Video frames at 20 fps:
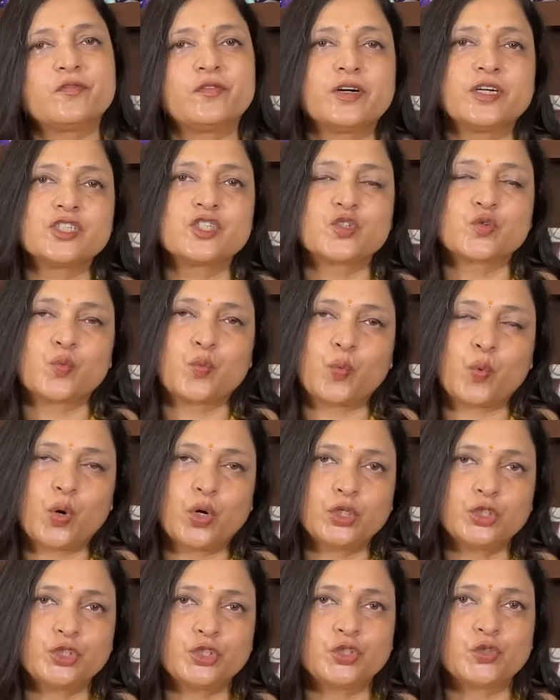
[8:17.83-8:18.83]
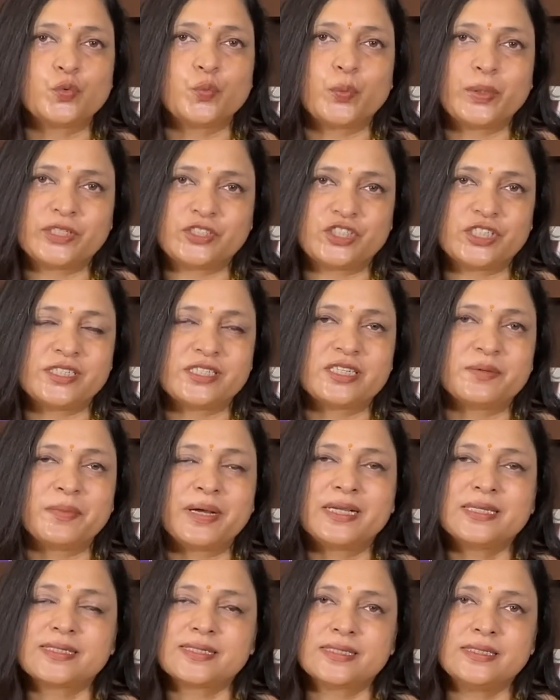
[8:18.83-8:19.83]
first washed with
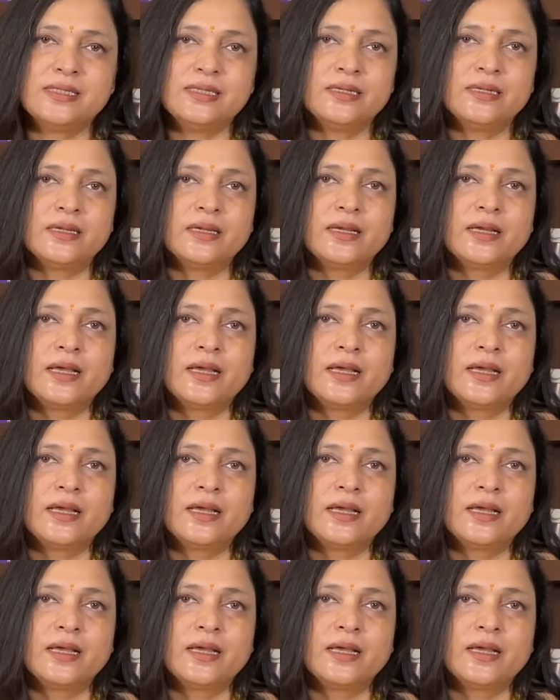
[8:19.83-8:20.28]
gentamicin,